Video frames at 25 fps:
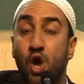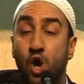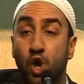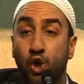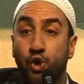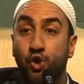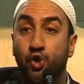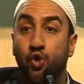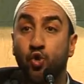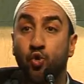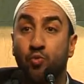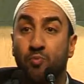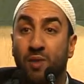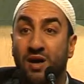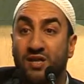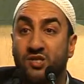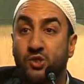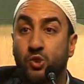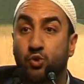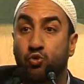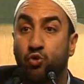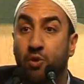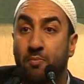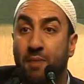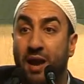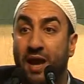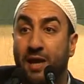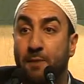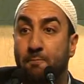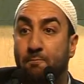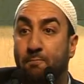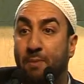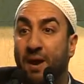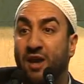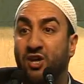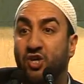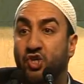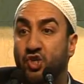You must
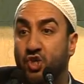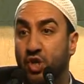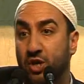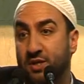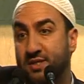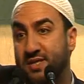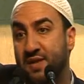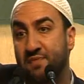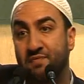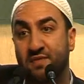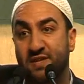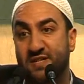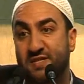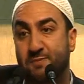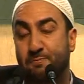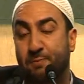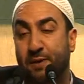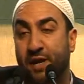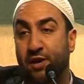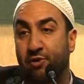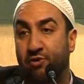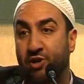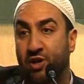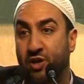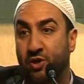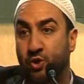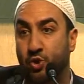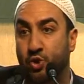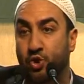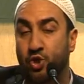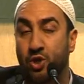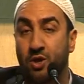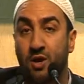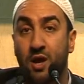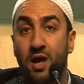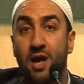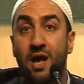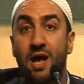remain patient in this period."
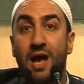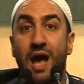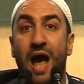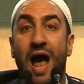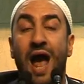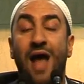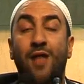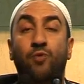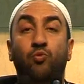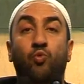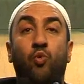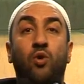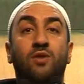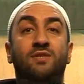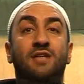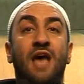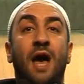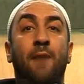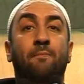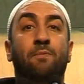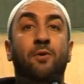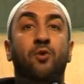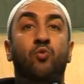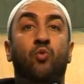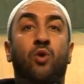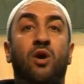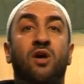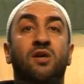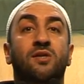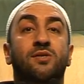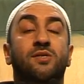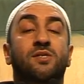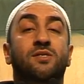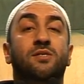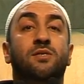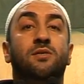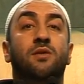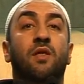And what happened
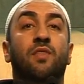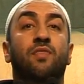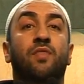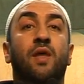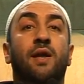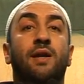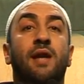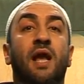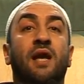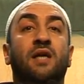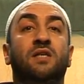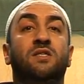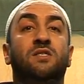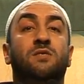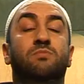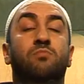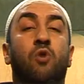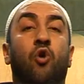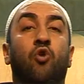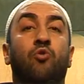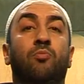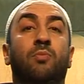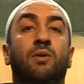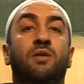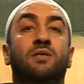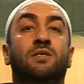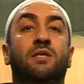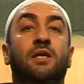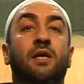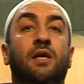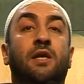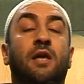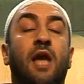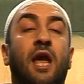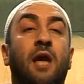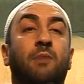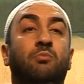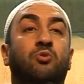was, the next moment he
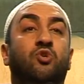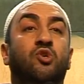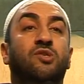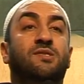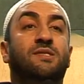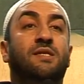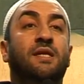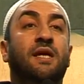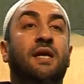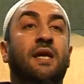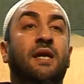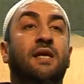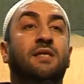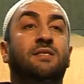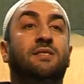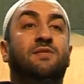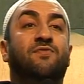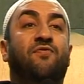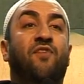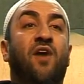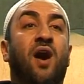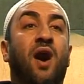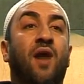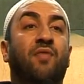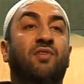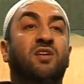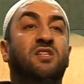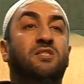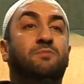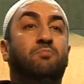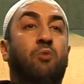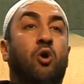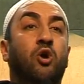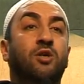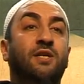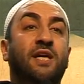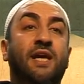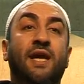came to see his father's
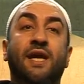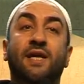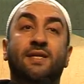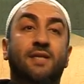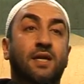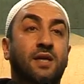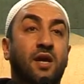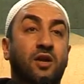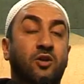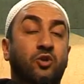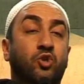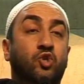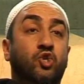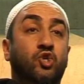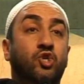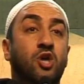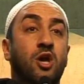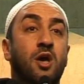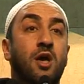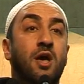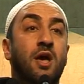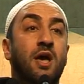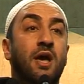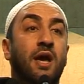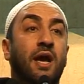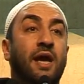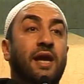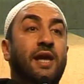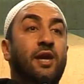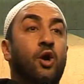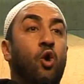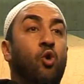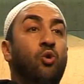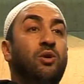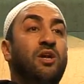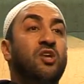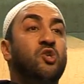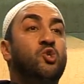body, he didn't. He
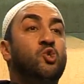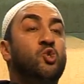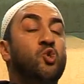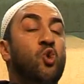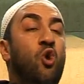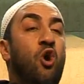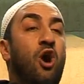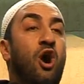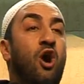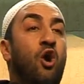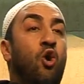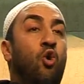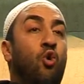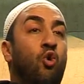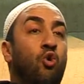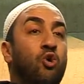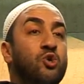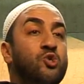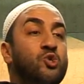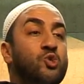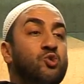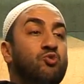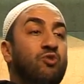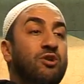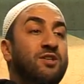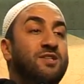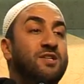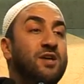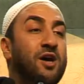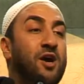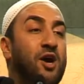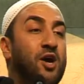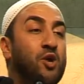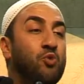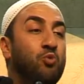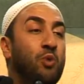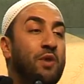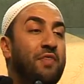only saw a horse
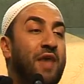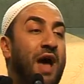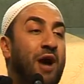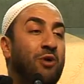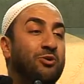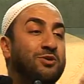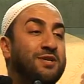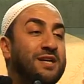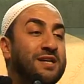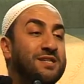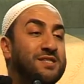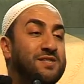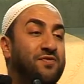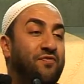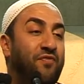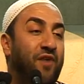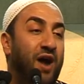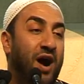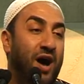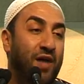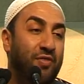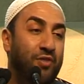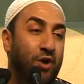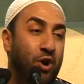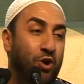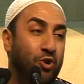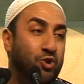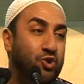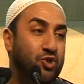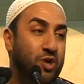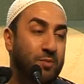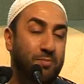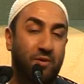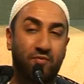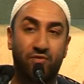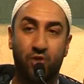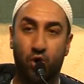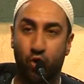return without his father on
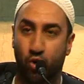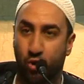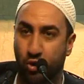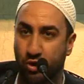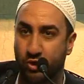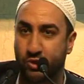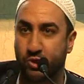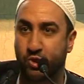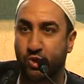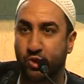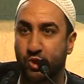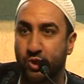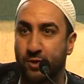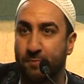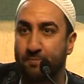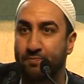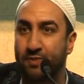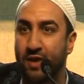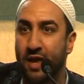top of the horse.